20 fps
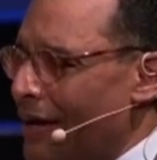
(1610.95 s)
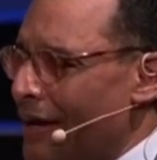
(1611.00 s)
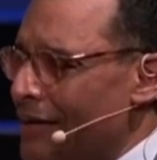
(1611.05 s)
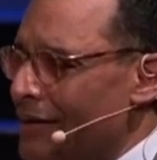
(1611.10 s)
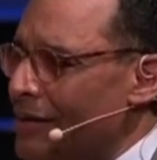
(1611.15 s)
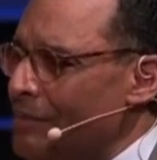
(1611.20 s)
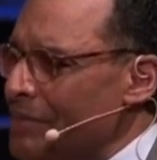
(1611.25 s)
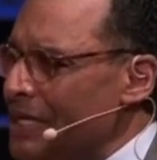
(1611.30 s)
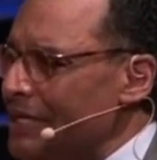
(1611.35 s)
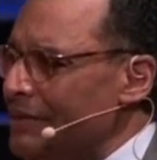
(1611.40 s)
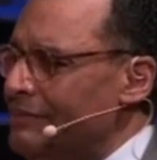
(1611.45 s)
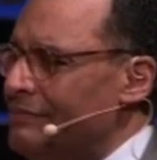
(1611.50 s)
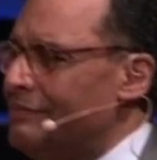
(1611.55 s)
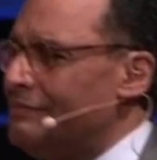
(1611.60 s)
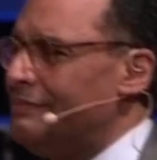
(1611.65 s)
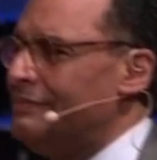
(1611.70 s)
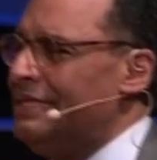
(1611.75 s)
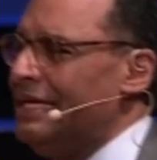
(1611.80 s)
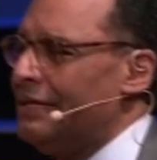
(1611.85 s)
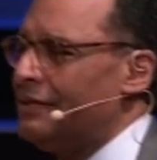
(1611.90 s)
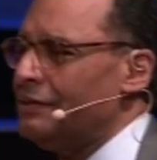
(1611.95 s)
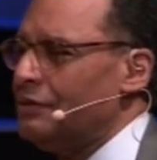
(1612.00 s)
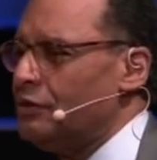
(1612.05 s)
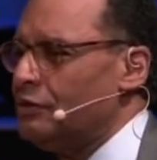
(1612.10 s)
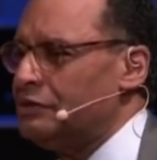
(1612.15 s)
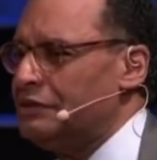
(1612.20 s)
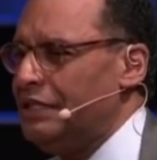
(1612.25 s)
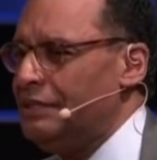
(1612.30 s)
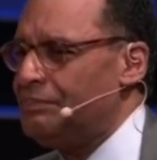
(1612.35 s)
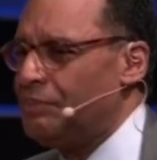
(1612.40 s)
Let me dig a little
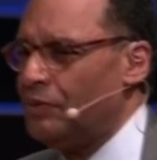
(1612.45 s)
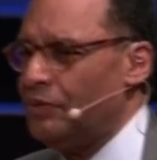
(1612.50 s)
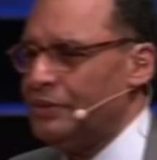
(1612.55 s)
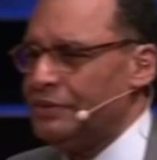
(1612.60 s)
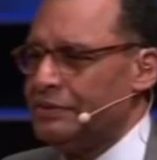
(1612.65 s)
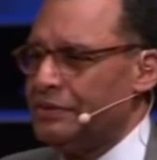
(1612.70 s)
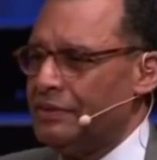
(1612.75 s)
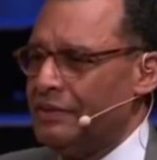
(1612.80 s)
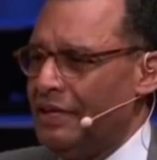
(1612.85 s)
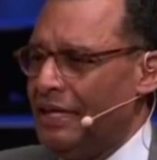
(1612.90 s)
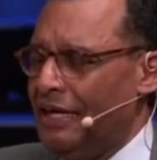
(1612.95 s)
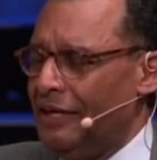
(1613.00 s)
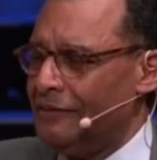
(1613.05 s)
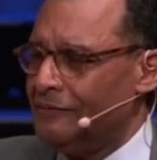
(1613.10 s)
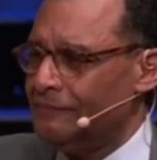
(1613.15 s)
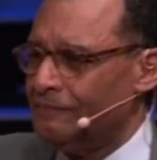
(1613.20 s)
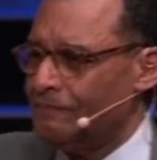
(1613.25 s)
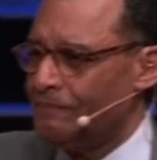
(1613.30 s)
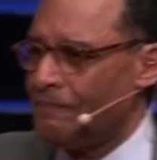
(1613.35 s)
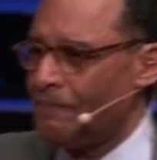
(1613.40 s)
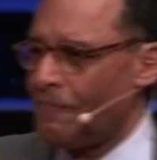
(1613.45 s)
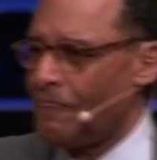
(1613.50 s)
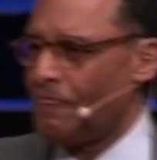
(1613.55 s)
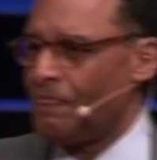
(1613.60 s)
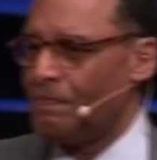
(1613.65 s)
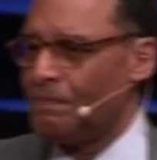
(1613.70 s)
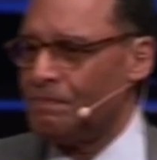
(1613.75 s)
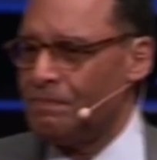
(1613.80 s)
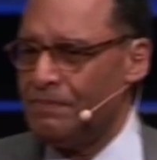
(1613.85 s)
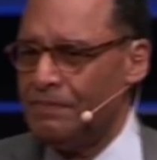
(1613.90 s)
deeper into that.
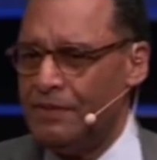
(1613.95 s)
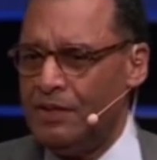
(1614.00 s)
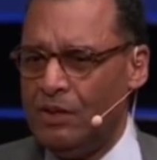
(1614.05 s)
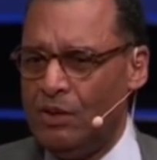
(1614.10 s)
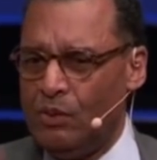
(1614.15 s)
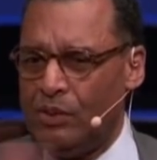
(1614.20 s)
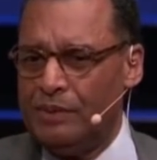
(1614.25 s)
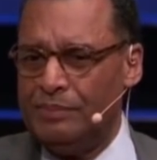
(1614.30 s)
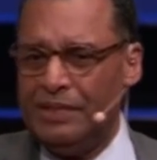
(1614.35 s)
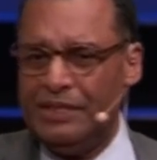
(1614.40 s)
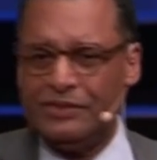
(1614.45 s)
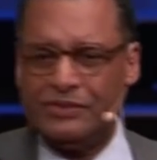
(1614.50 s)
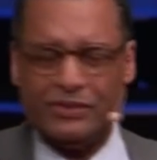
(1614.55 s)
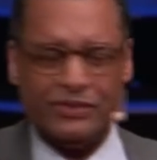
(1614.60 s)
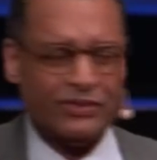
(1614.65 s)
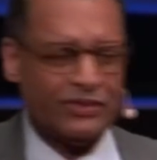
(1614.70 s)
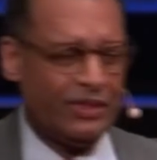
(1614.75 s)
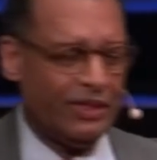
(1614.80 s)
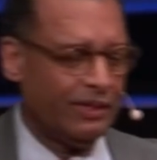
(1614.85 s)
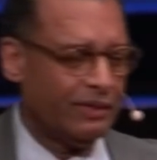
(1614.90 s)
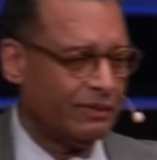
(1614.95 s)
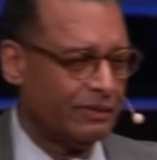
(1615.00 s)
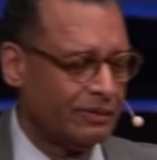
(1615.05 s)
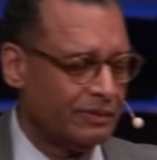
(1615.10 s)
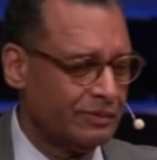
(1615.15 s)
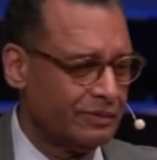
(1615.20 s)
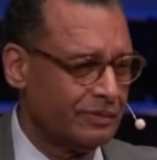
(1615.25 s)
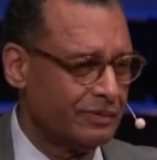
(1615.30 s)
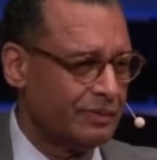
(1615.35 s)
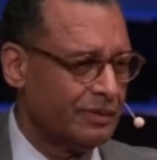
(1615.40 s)
You know what it means to steal.
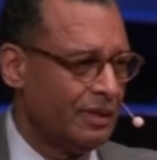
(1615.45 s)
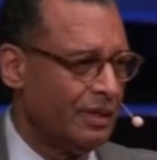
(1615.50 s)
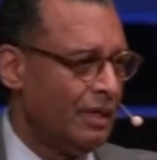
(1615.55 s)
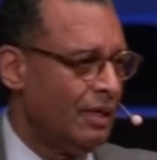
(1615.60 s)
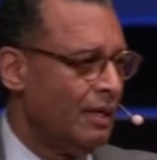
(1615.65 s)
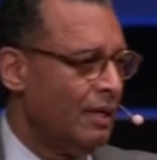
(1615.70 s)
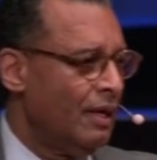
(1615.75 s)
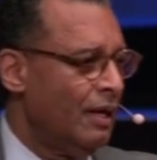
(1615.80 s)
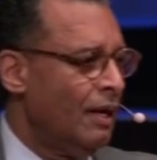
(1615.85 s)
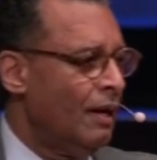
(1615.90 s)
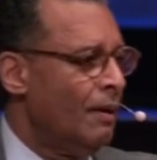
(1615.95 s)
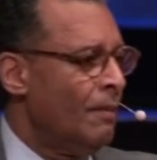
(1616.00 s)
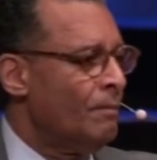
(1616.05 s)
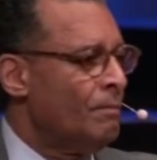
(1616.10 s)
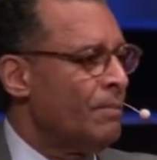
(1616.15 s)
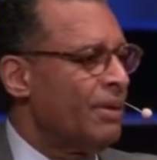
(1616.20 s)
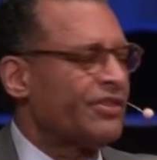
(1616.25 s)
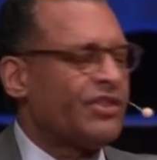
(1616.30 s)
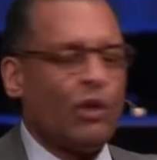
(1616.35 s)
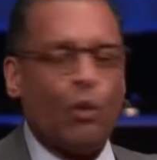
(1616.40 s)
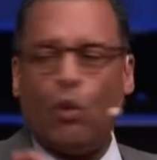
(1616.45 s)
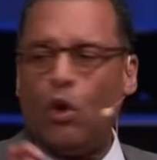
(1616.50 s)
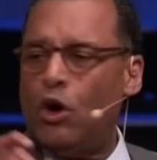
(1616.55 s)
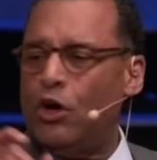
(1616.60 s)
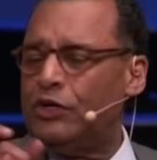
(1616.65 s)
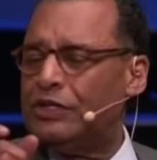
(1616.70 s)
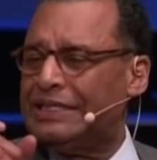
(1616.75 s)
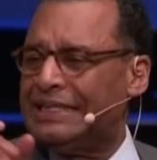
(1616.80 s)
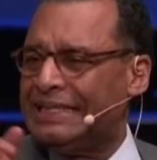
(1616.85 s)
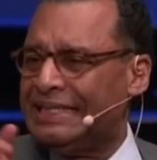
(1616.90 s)
But the
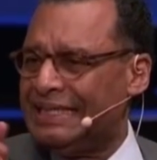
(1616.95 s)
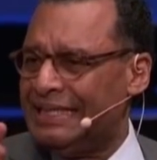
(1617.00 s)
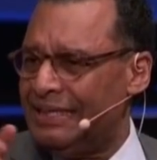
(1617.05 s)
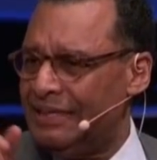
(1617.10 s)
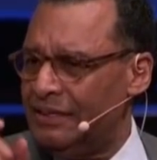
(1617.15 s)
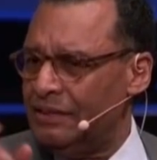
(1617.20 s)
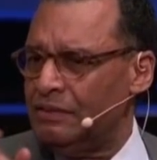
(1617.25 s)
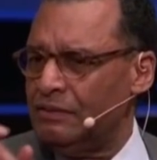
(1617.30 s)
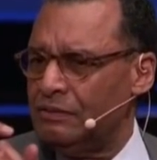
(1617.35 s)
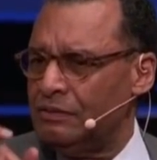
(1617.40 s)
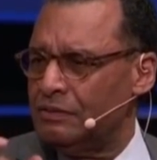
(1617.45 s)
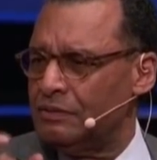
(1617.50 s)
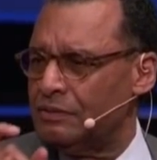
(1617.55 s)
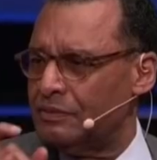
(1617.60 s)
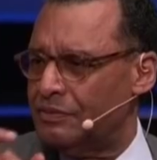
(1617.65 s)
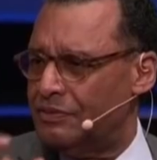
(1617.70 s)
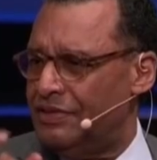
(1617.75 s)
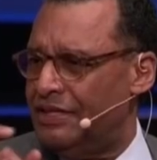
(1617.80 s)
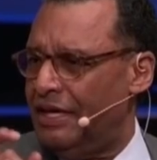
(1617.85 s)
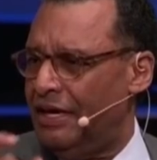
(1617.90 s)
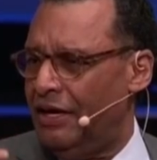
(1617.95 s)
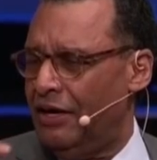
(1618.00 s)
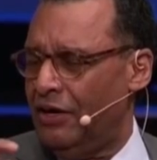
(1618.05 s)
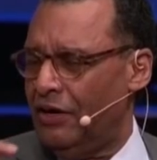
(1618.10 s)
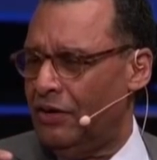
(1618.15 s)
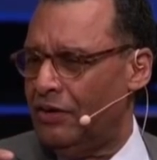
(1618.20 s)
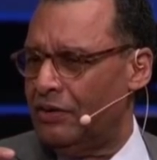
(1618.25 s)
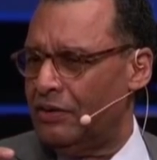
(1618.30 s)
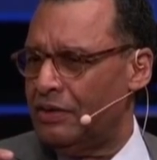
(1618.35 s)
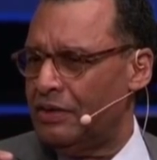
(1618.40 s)
word kill
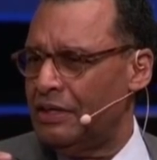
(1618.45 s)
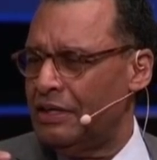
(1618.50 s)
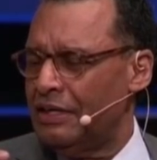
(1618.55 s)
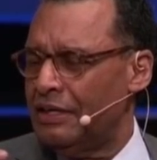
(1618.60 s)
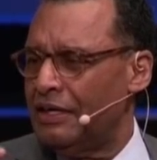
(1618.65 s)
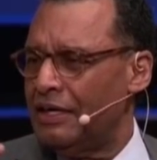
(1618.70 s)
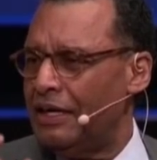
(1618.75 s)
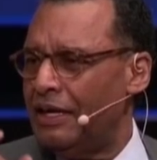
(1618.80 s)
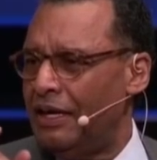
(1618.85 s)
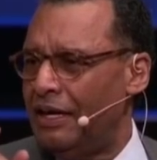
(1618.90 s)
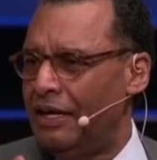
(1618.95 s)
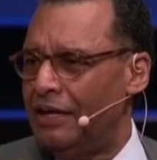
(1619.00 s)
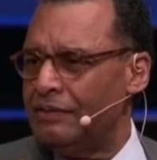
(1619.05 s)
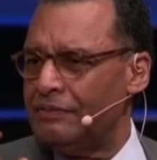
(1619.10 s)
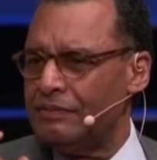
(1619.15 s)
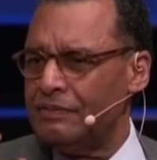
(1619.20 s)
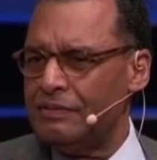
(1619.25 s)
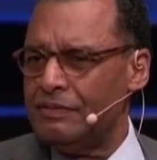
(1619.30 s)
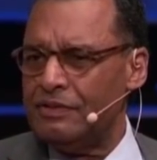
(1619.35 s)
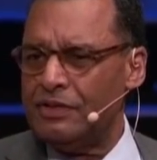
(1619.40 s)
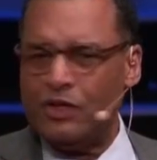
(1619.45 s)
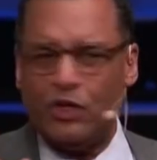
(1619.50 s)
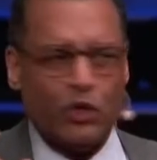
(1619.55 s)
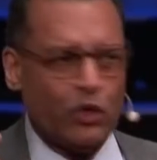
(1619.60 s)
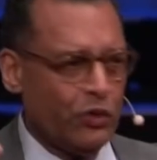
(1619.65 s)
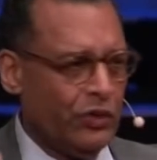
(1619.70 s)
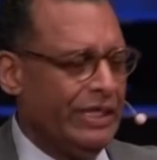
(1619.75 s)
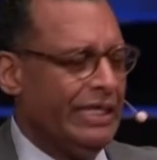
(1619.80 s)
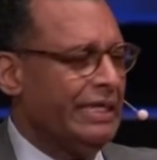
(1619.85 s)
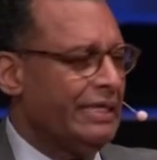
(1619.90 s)
there in the
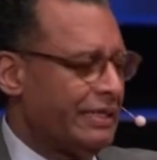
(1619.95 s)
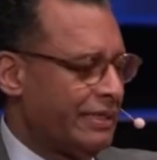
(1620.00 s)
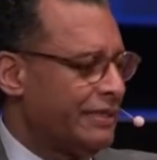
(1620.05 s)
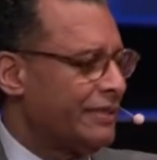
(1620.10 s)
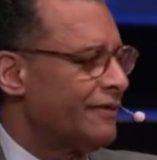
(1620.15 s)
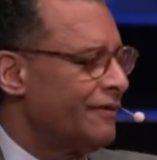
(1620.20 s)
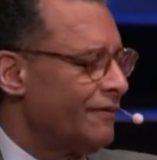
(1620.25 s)
Greek